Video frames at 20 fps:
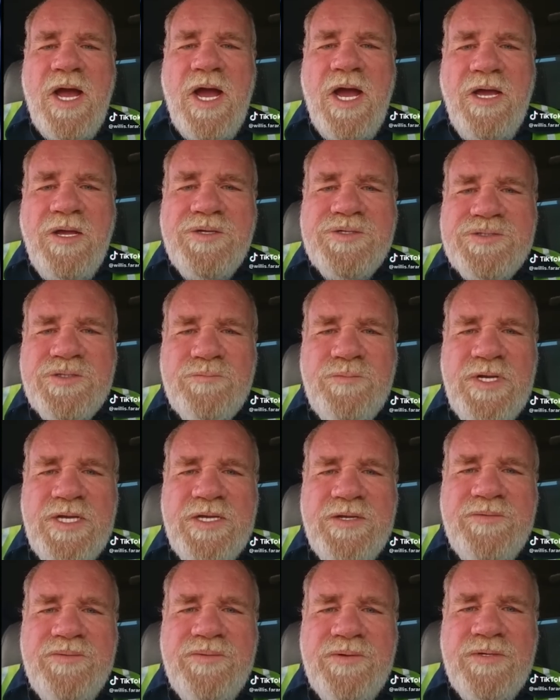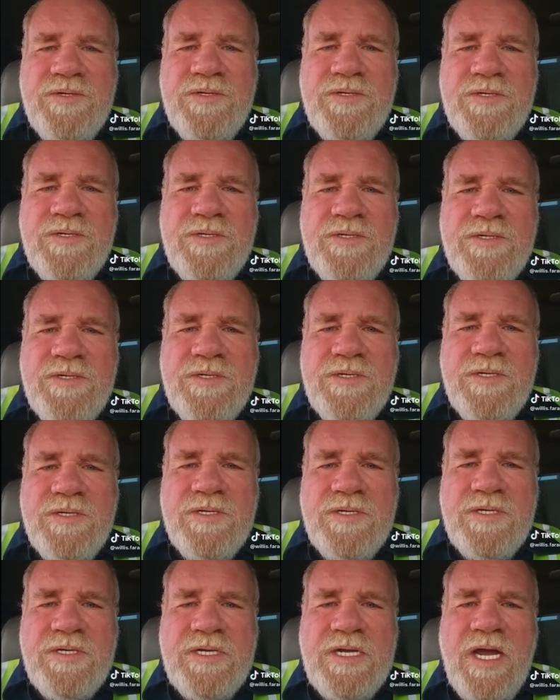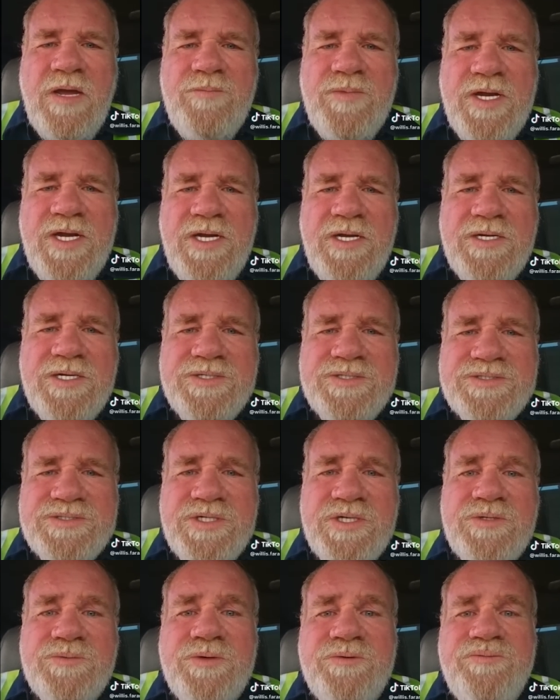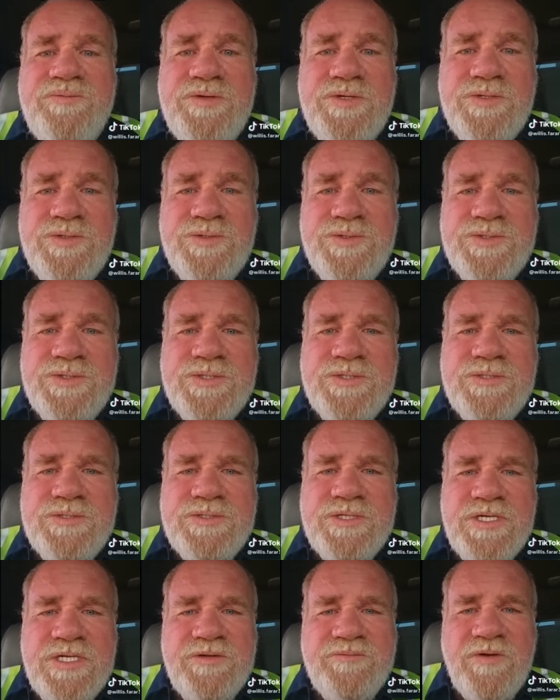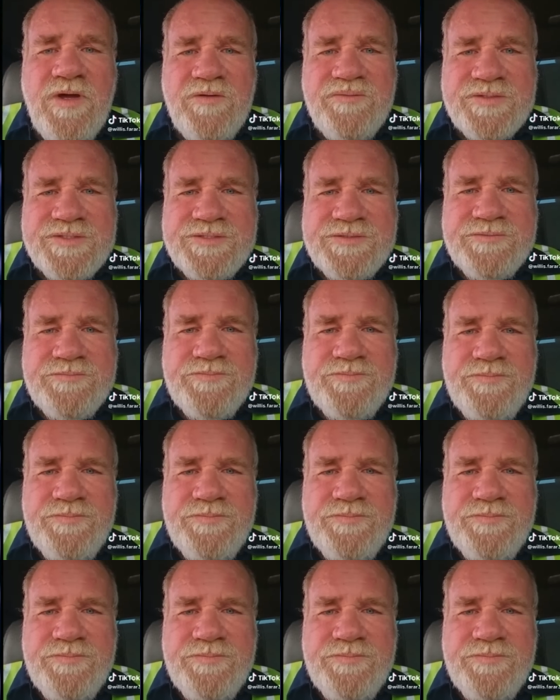I also believe Kamala Harris is going to refuse to leave office.